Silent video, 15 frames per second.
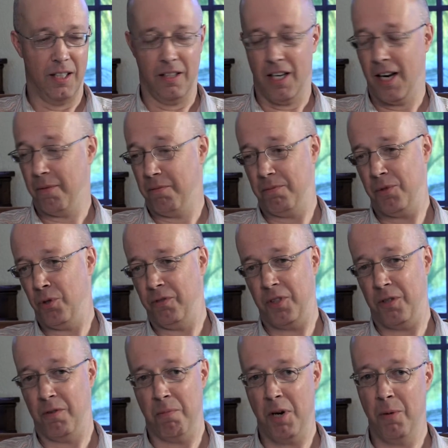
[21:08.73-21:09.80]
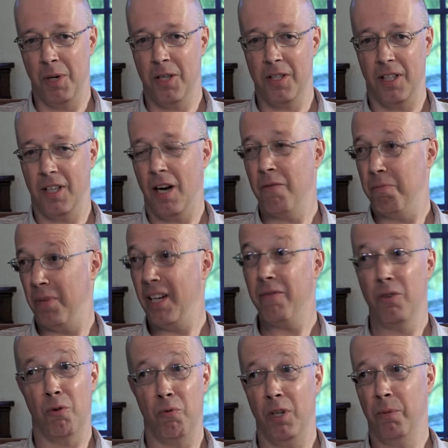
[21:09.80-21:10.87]
I talked just for a moment, I believe
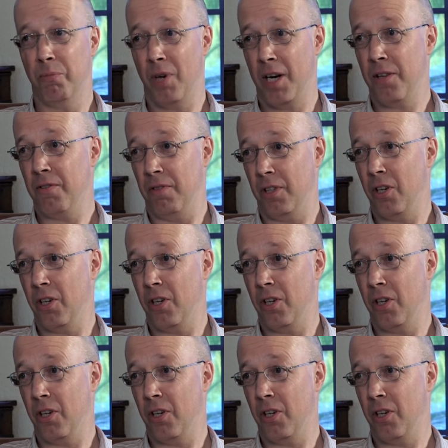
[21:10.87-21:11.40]
in a real breakthrough in